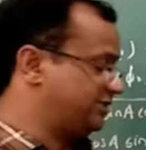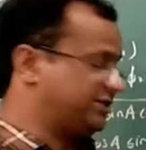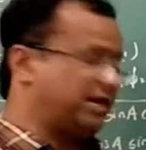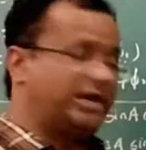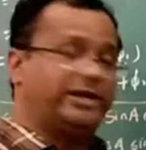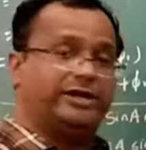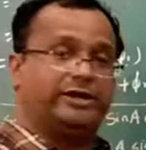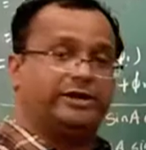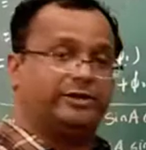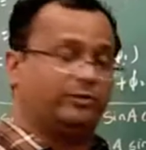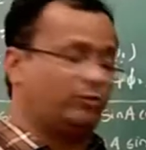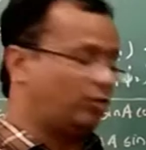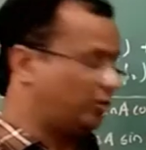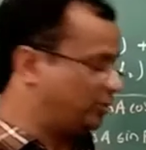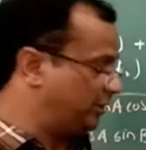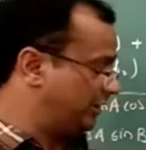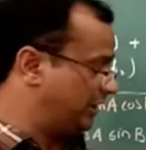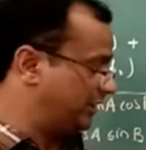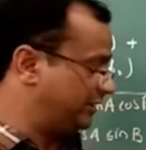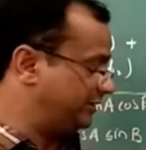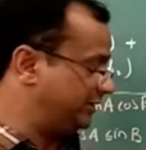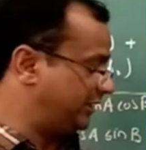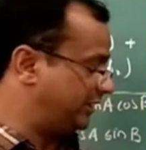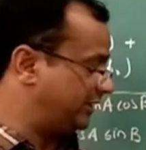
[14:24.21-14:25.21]
standard, what we
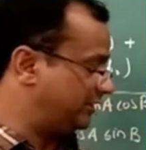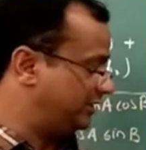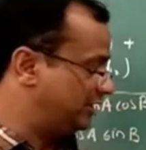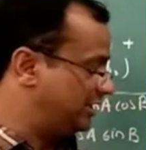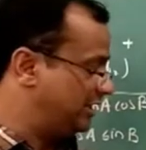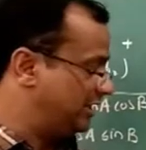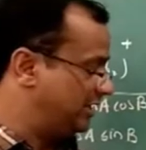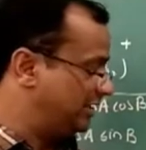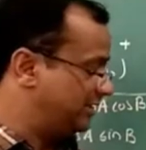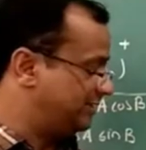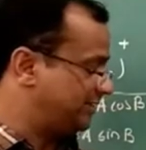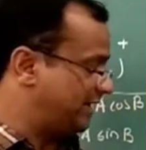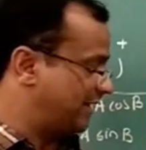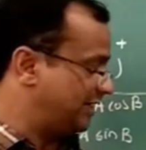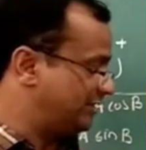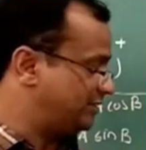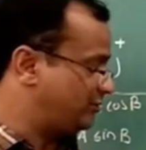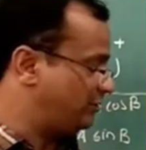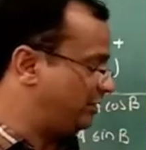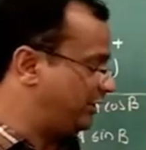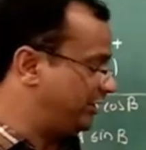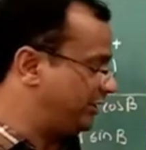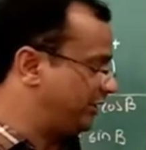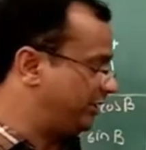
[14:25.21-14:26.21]
get there? Sin
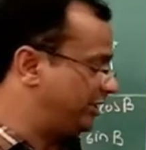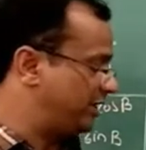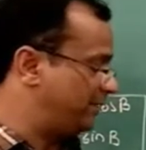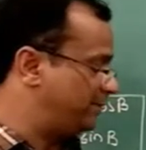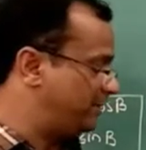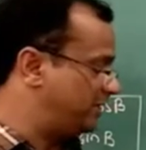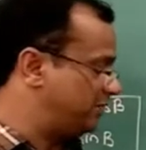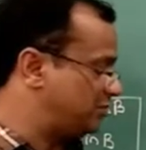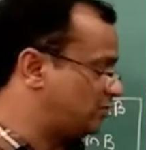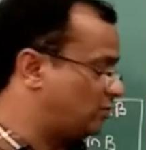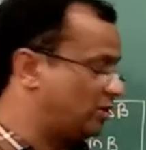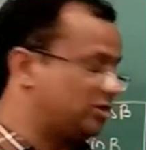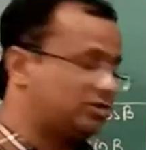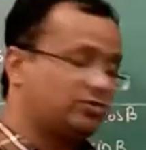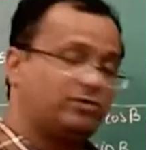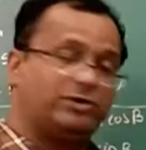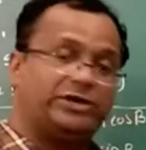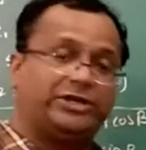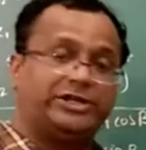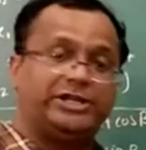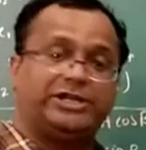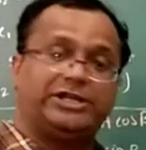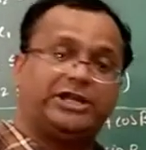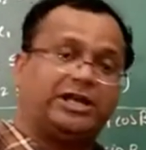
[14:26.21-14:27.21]
square theta plus cos
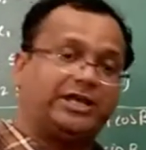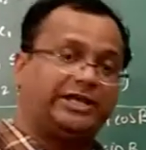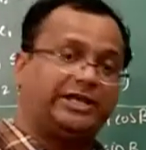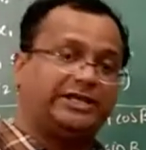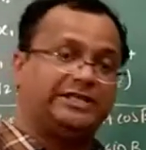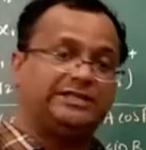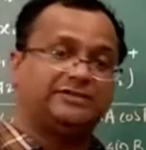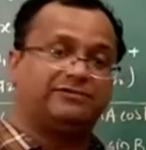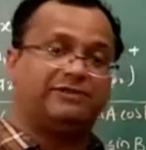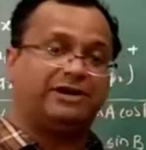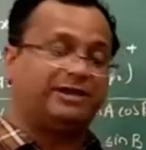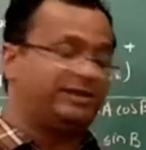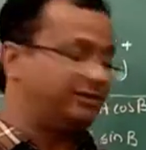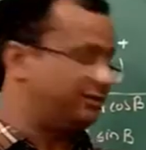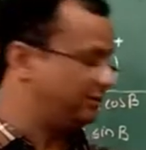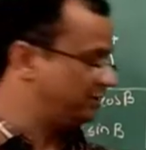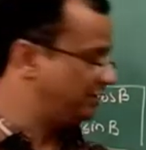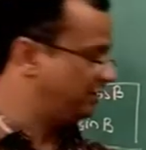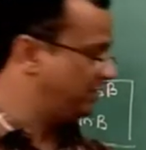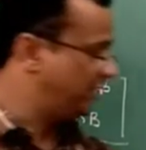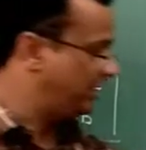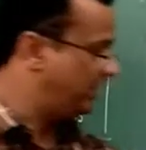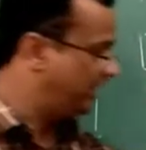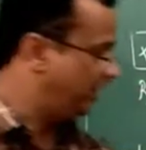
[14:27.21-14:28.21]
square theta is 1.
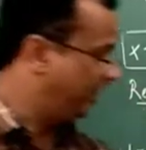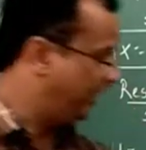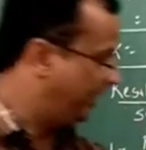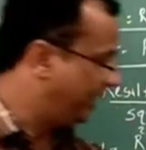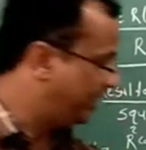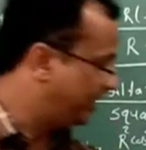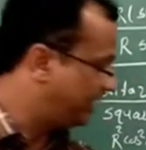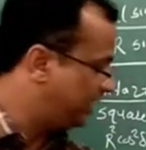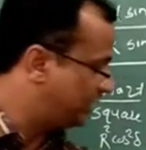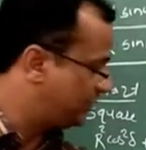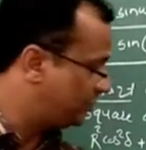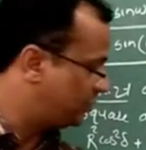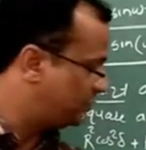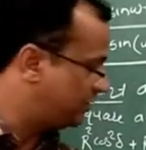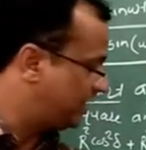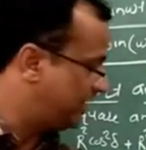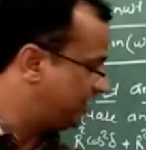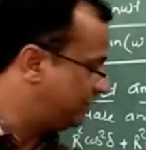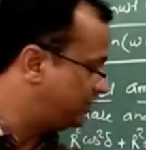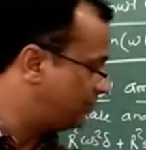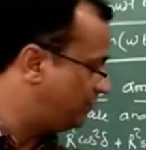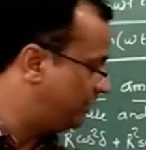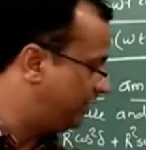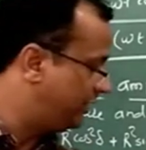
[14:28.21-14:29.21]
Here also
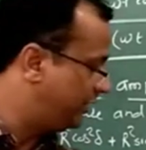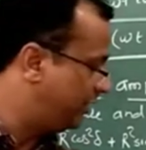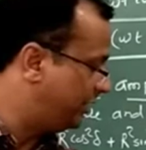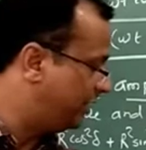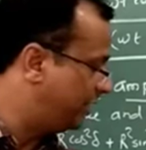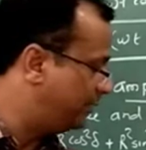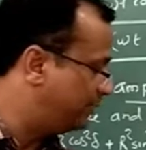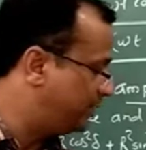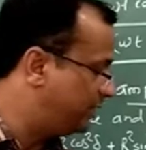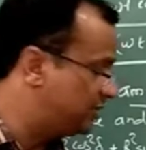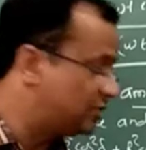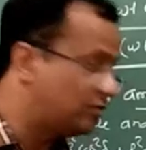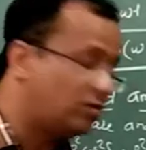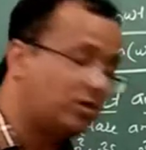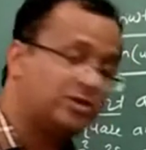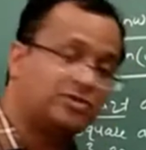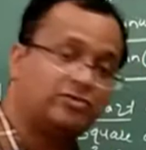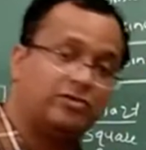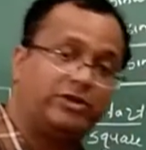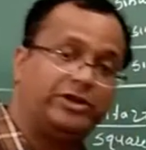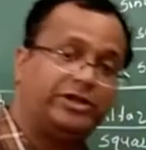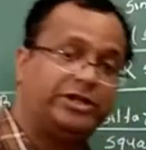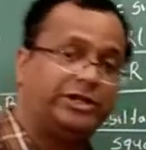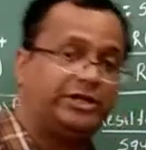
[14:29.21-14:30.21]
sin square theta plus cos
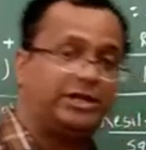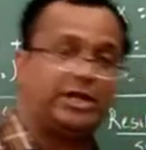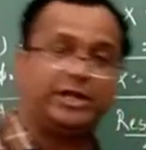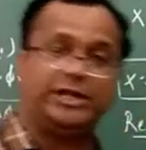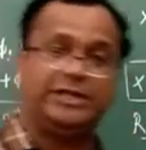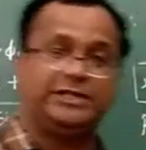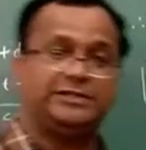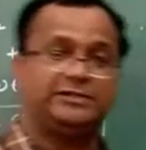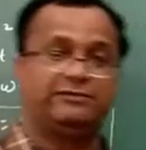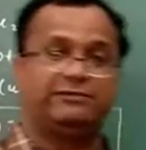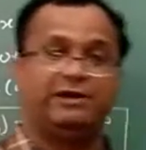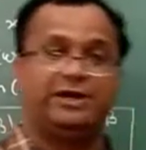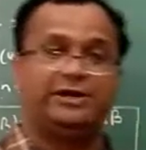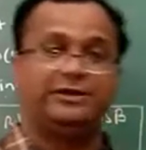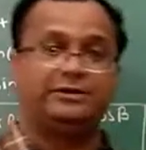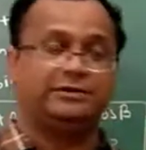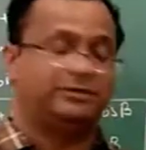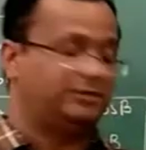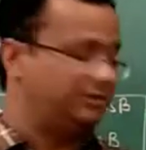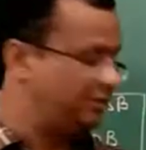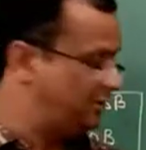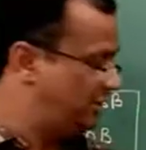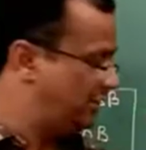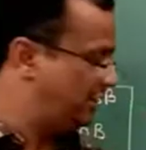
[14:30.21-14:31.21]
square theta is 1.
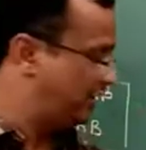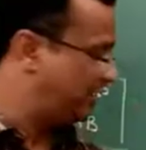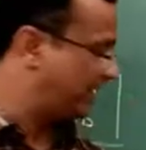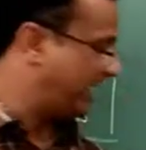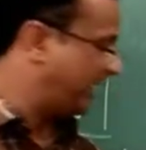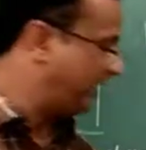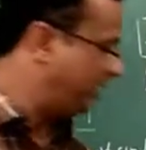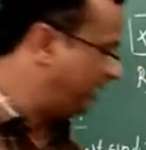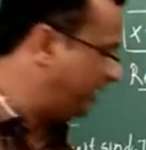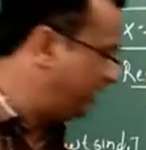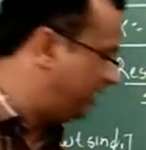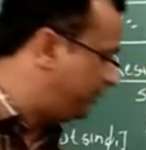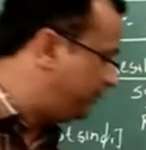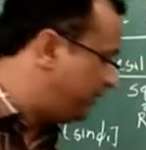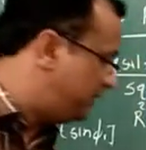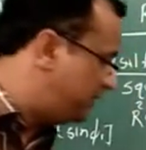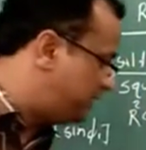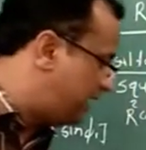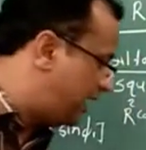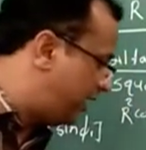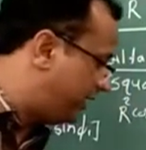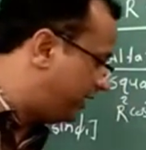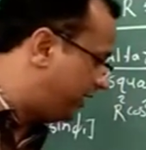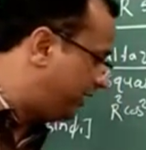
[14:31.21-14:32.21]
Right? It means
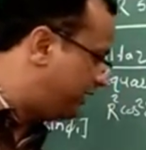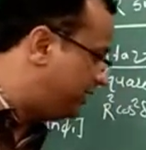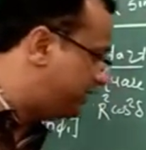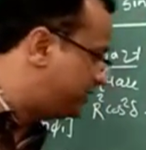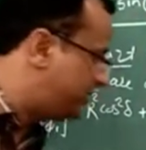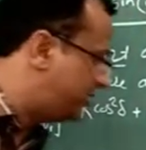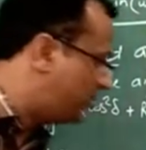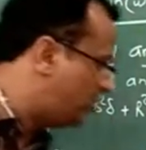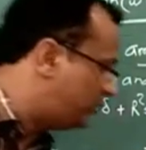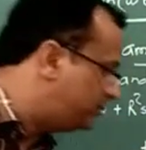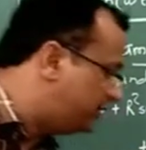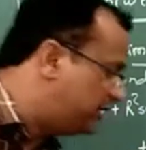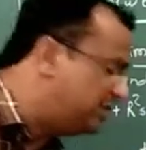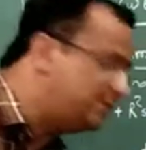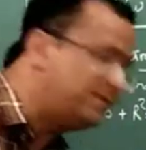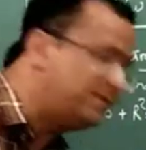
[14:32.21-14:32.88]
that instead of this